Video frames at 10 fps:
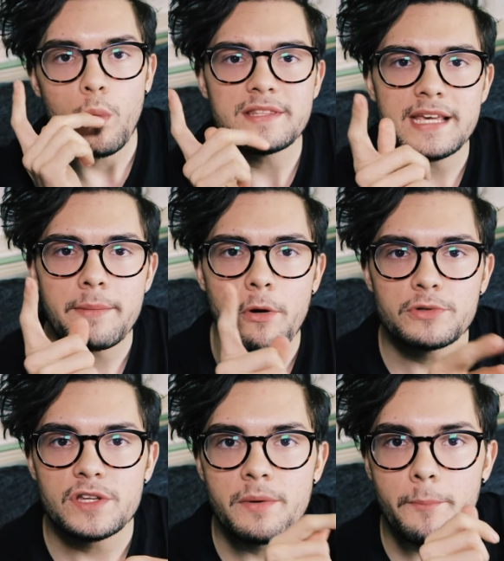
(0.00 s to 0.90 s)
One time I
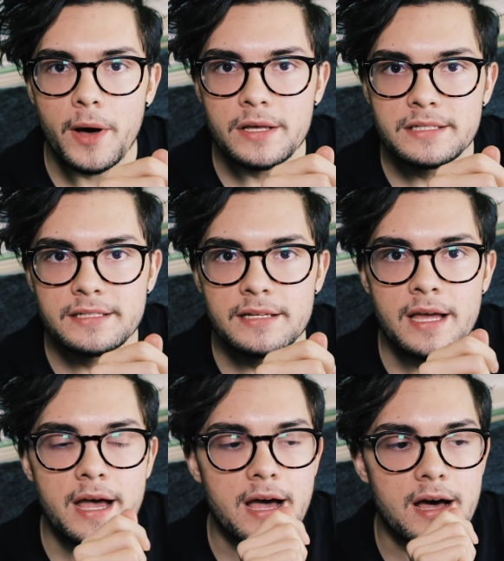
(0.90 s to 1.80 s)
was on a bus
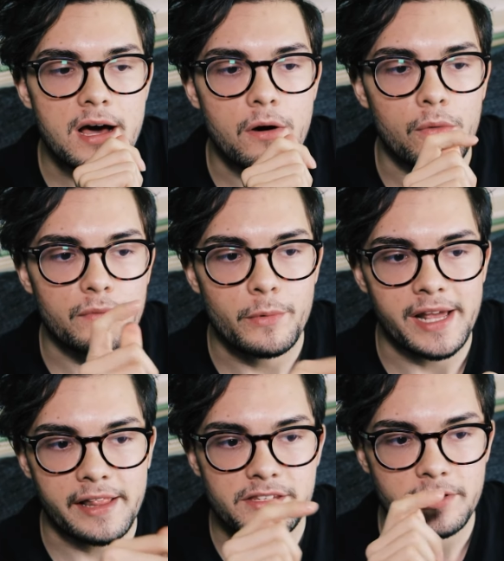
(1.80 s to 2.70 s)

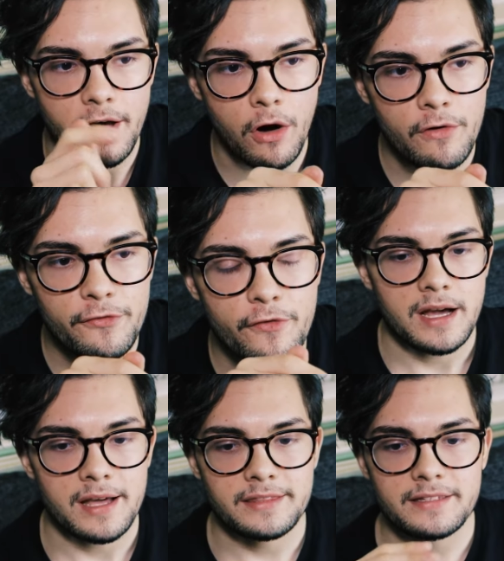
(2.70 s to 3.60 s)
waiting to get off,
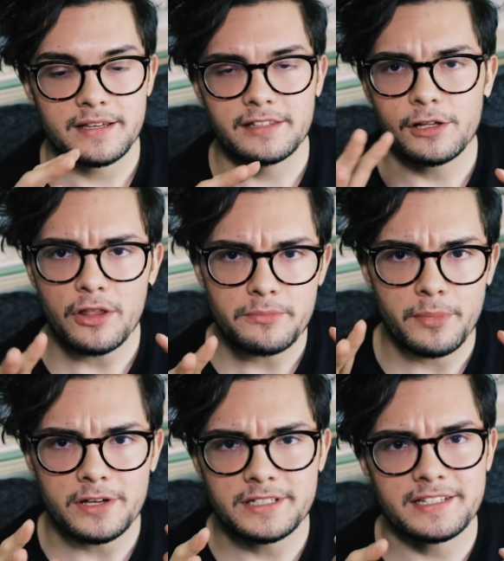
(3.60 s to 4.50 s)
and the London
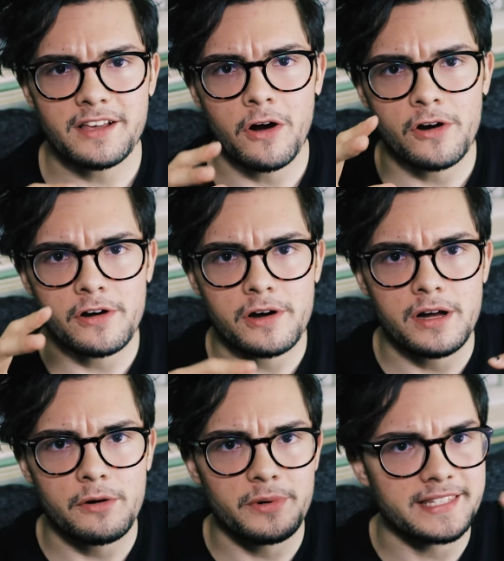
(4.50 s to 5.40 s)
buses
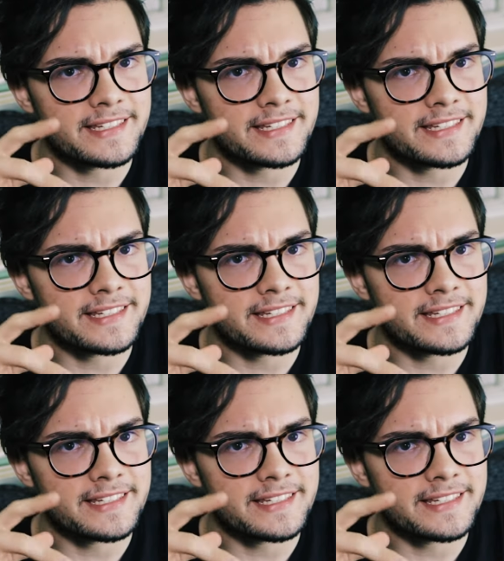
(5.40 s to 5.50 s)
are with